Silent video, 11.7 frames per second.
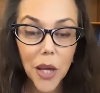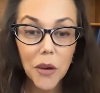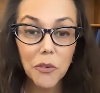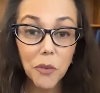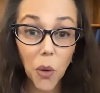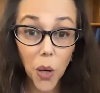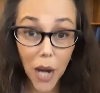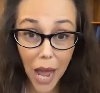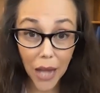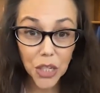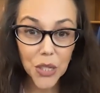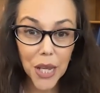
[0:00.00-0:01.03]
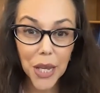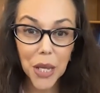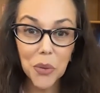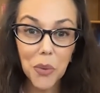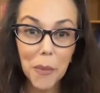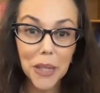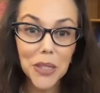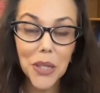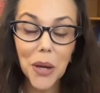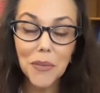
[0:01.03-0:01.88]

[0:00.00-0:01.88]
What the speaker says: for action-taking women. So